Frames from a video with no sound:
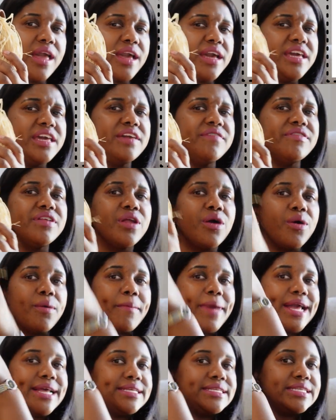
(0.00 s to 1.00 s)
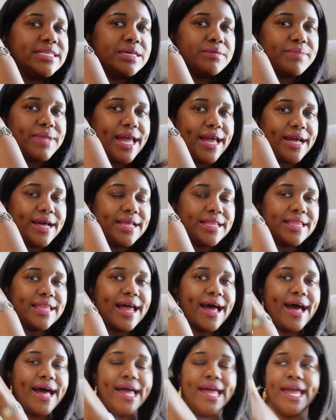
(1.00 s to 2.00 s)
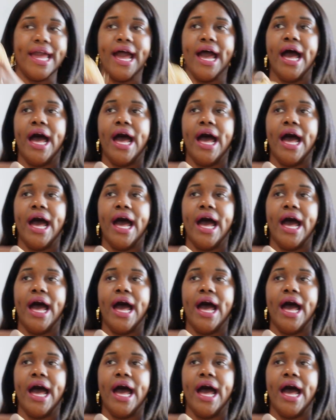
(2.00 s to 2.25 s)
Even though it might seem like a lot,